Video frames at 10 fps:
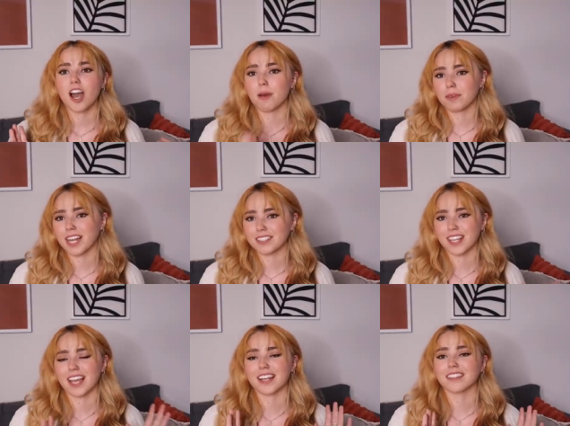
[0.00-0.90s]
on my dad's
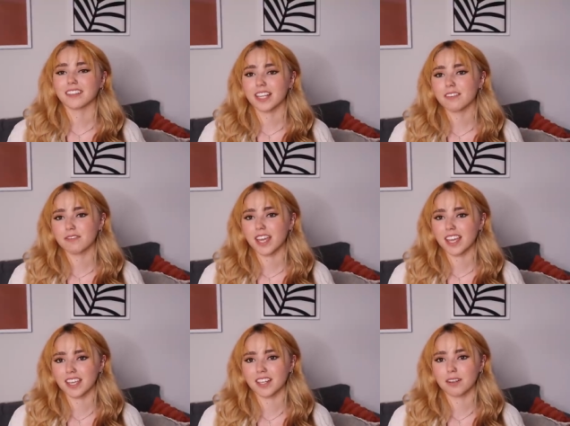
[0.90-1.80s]
side live
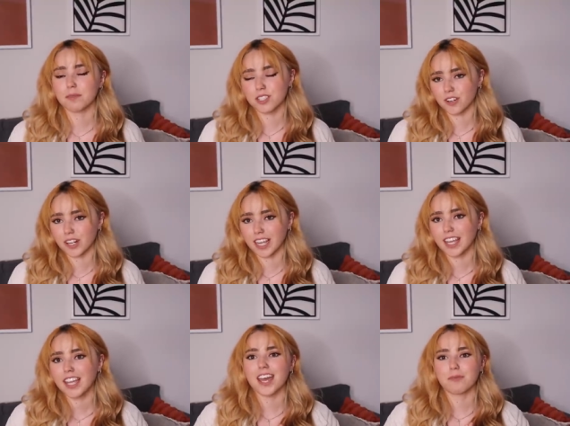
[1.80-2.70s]
in Missouri
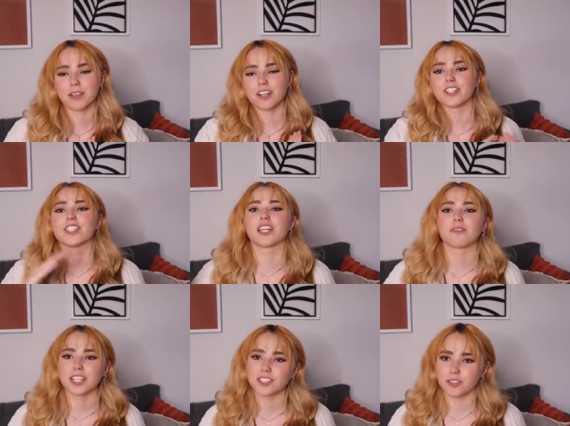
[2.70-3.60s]
and we are a
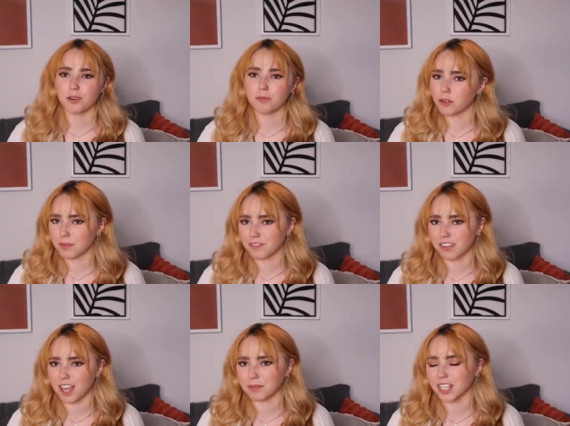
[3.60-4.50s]
generational Mormon
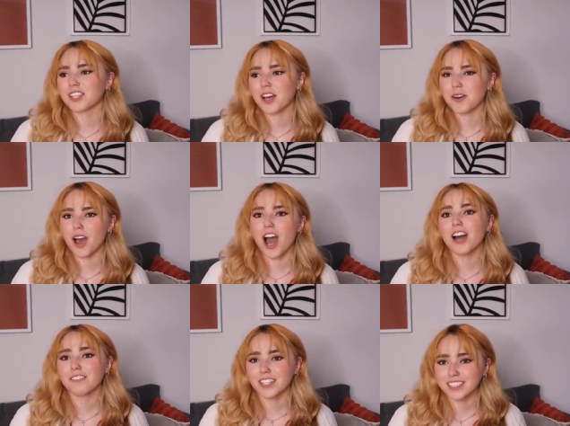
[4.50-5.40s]
family. So
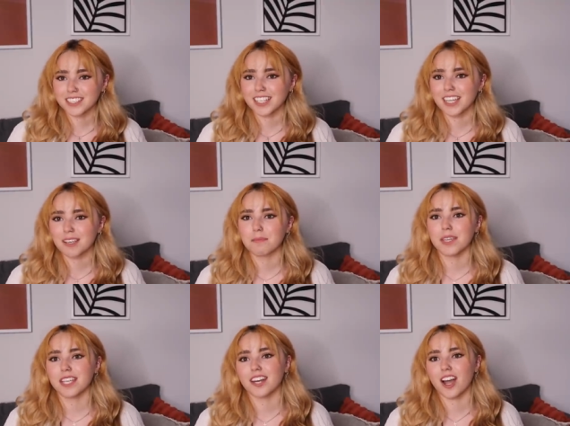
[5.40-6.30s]
obviously
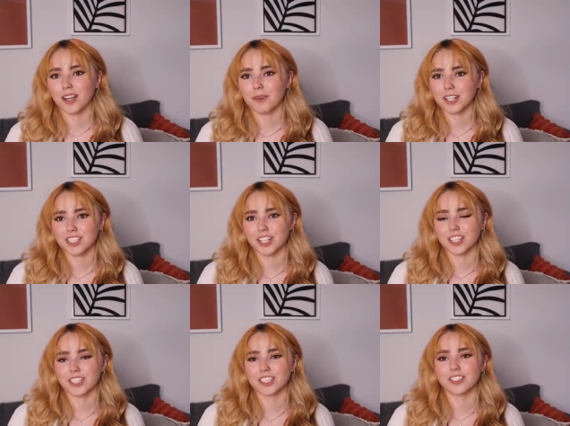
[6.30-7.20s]
me not going to
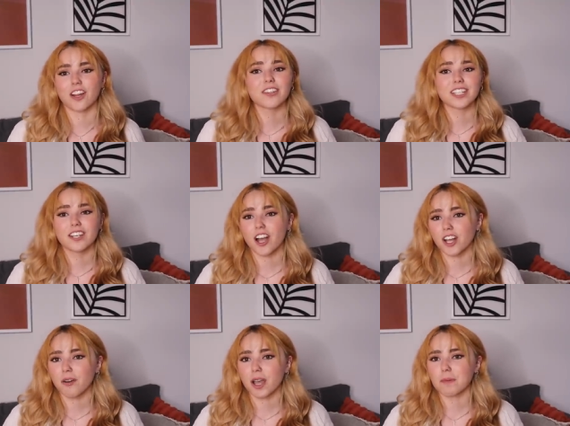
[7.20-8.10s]
church, not only not
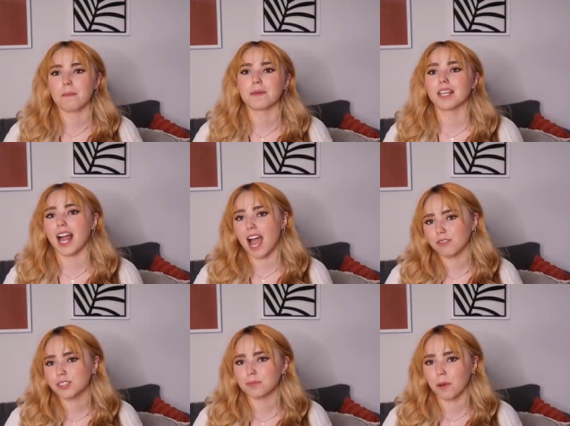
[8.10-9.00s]
going but being
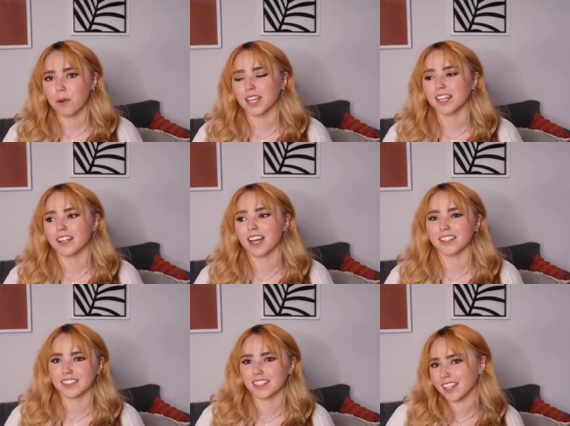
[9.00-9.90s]
outspoken
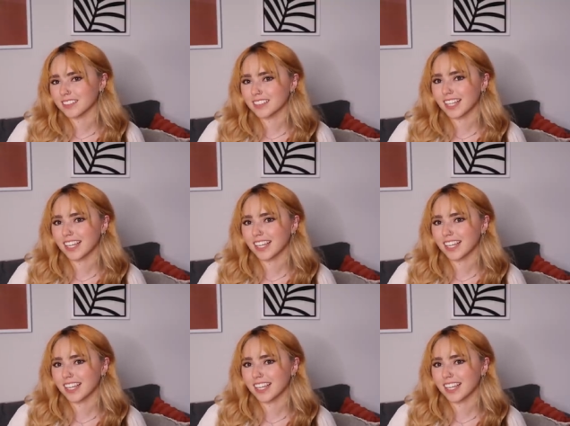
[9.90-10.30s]
against it